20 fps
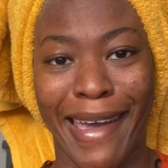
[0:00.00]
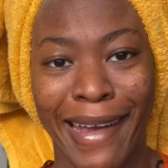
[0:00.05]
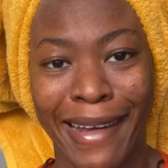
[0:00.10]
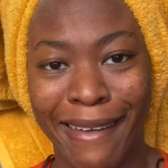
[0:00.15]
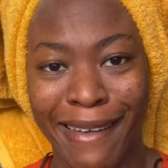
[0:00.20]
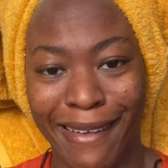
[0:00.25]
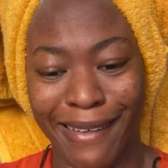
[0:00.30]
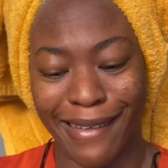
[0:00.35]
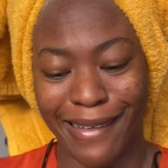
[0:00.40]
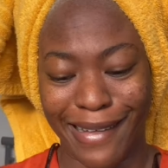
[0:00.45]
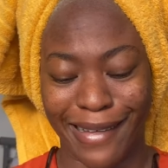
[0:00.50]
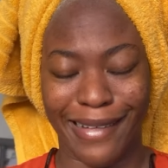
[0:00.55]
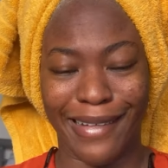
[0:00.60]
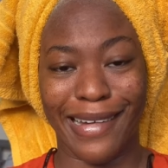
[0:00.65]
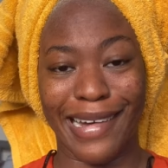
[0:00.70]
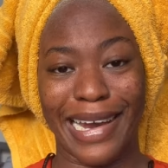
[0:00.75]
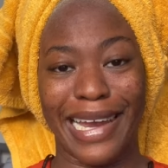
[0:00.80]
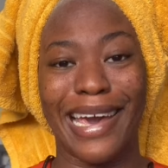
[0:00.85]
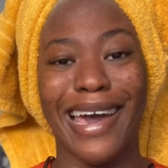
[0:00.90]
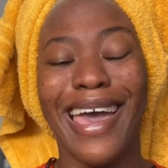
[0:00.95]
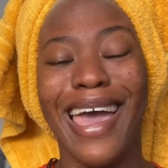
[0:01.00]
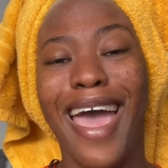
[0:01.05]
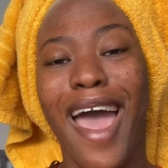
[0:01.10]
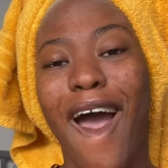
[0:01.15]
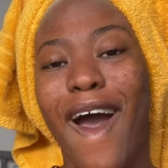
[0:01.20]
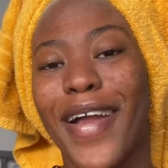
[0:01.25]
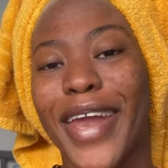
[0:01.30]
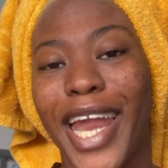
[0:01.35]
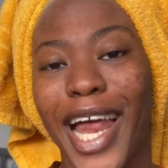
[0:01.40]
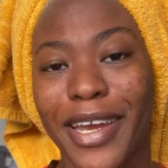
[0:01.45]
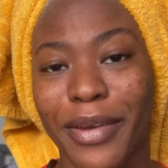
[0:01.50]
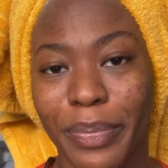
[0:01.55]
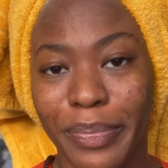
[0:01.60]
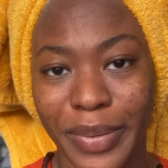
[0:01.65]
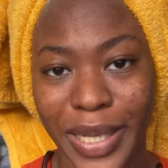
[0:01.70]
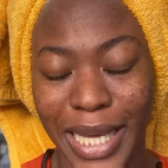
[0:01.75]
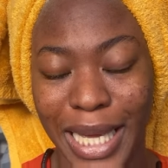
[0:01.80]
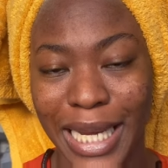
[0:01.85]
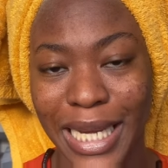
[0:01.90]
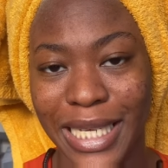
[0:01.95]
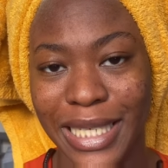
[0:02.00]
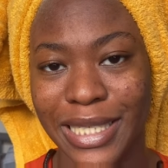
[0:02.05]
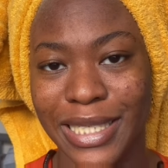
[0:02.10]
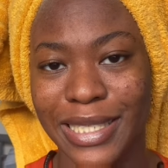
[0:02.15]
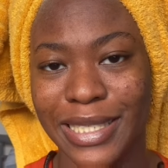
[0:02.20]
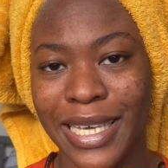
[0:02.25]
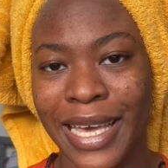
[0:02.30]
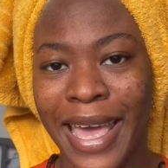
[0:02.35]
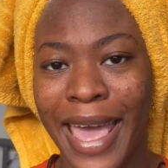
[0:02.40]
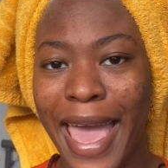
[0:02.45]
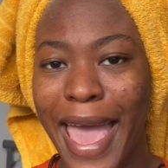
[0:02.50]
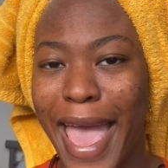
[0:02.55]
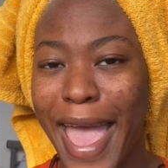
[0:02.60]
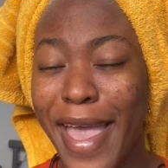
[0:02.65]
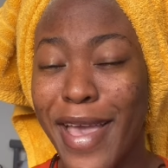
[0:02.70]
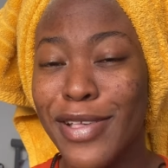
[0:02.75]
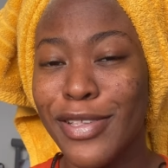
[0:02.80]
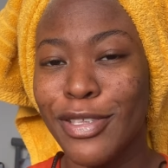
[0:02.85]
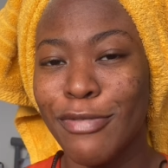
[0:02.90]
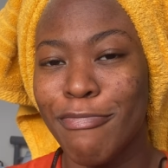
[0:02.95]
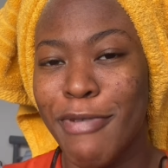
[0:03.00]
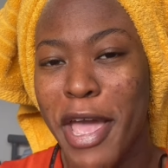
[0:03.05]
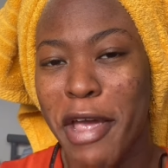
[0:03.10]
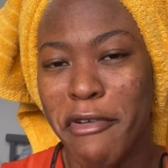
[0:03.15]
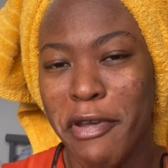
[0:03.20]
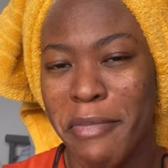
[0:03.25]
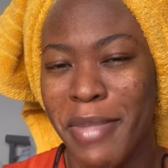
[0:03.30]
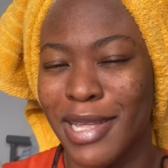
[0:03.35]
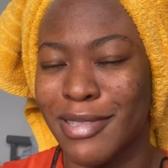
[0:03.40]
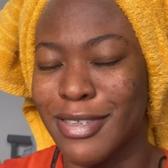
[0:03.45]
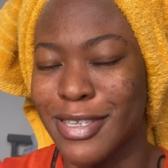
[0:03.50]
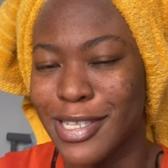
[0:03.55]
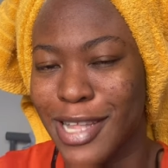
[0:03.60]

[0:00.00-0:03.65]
color under the playlist experiment.